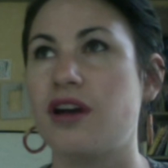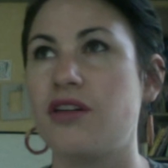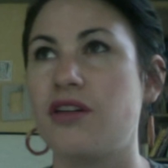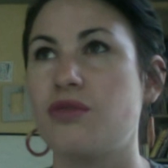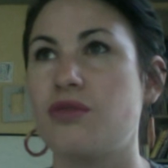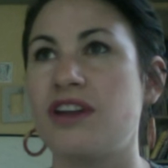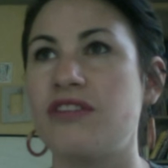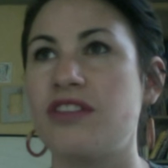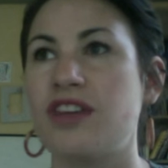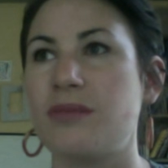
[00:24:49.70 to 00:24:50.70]
one of
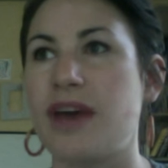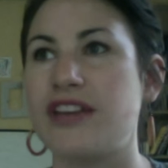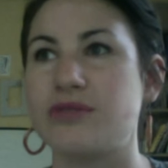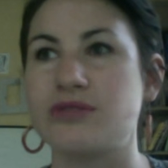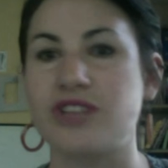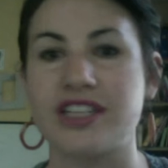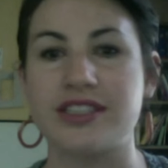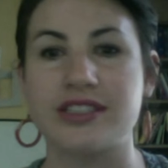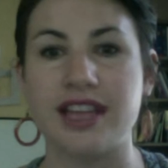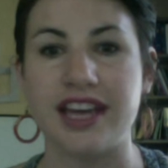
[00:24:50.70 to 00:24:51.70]
them has
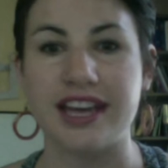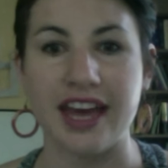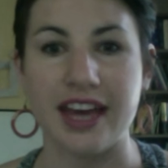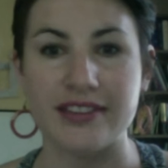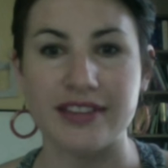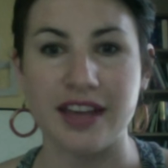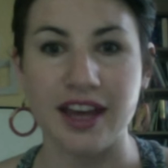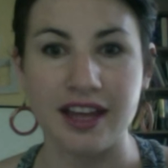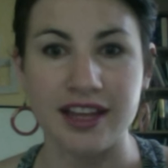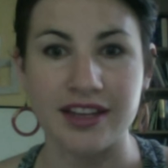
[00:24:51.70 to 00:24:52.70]
rejected like a
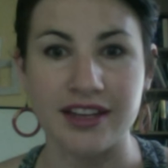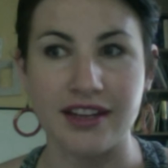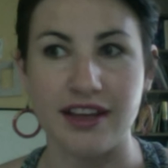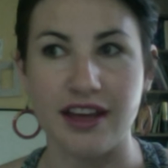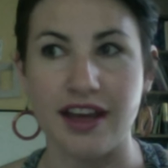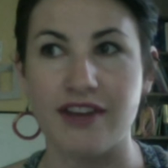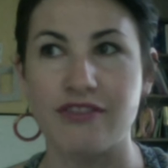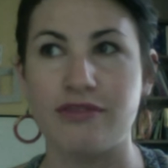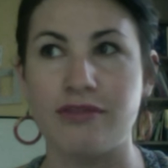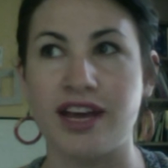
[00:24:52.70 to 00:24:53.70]
ton of
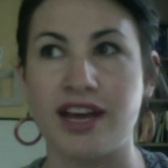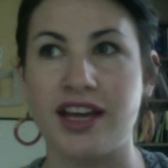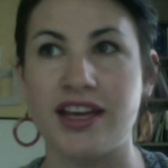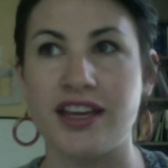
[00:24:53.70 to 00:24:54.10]
my